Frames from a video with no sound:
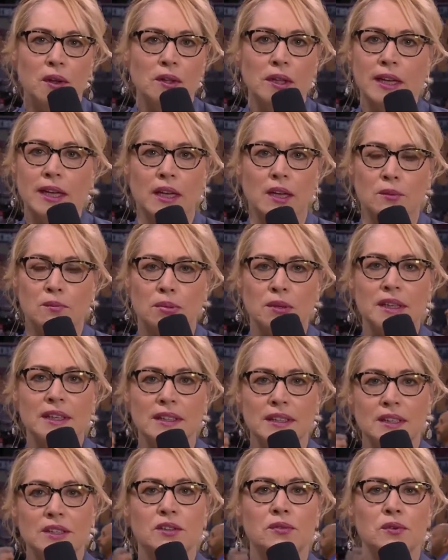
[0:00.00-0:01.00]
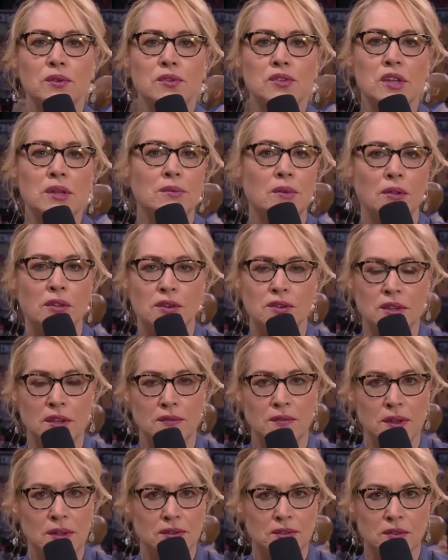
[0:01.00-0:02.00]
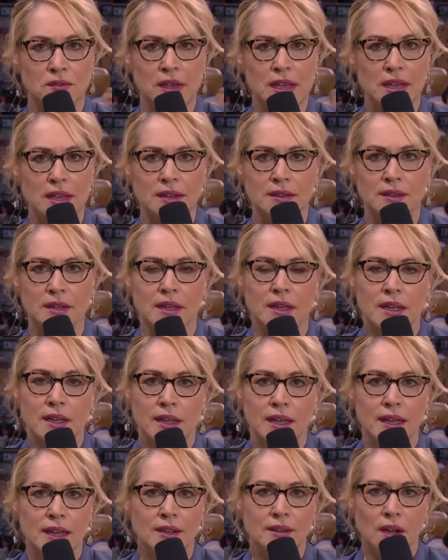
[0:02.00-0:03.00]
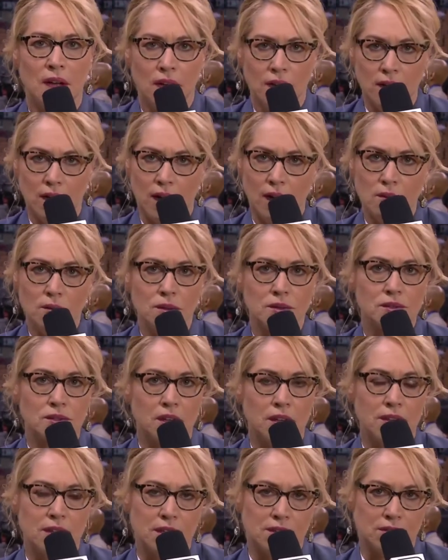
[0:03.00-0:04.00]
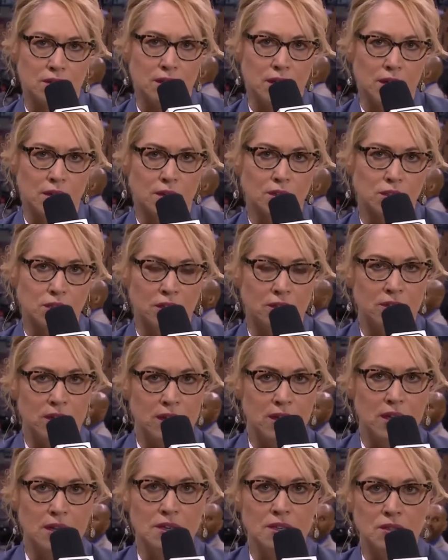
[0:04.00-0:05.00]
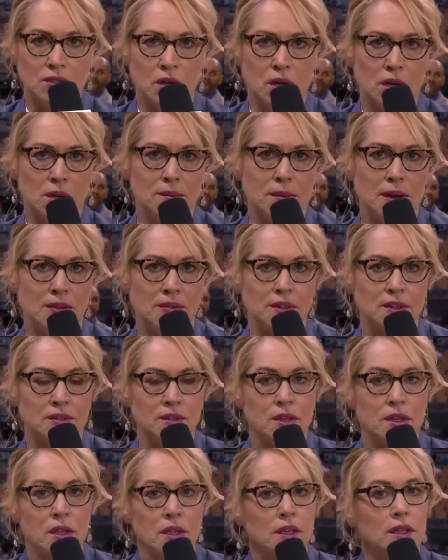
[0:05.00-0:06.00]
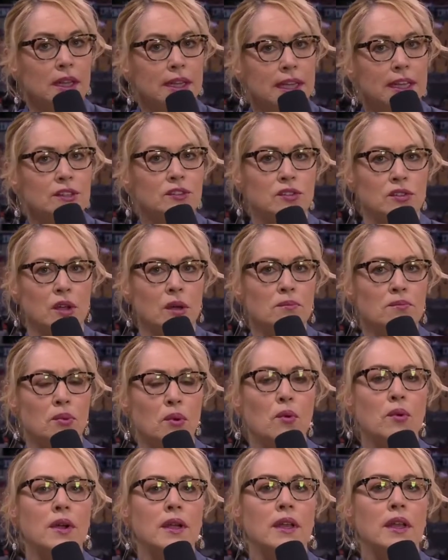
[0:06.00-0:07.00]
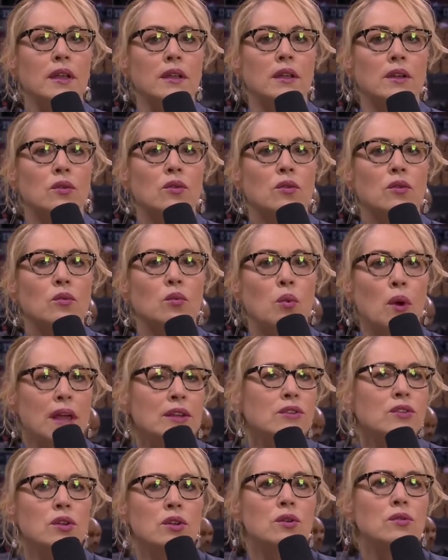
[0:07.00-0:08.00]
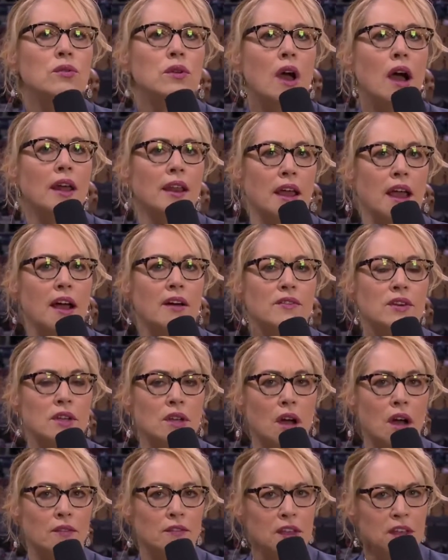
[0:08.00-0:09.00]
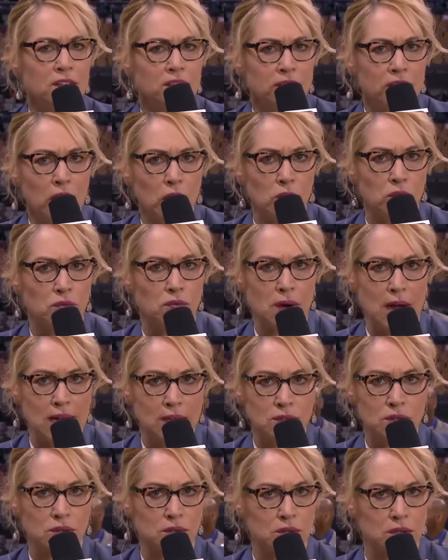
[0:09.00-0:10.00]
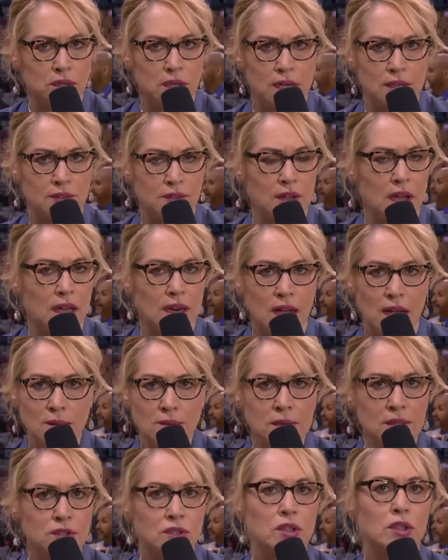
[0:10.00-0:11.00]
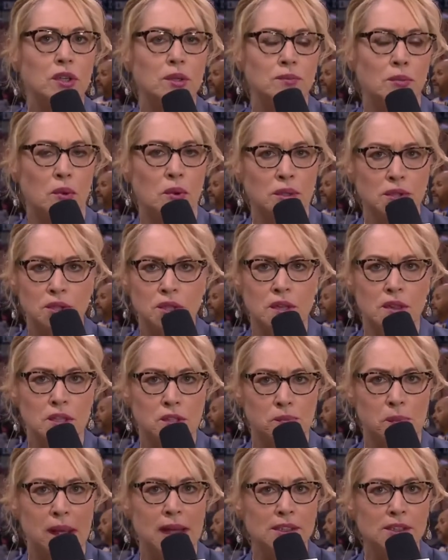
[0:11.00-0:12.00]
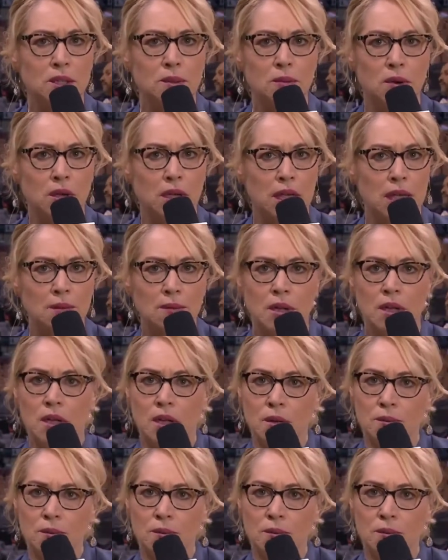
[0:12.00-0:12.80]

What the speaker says: felt like a completely different team on the defensive end. And I will say this, and I heard Jeff Van Gundy talk about this, like at some point, when do you not have enough? It felt fragile tonight, Scott. I missed a good portion of this basketball game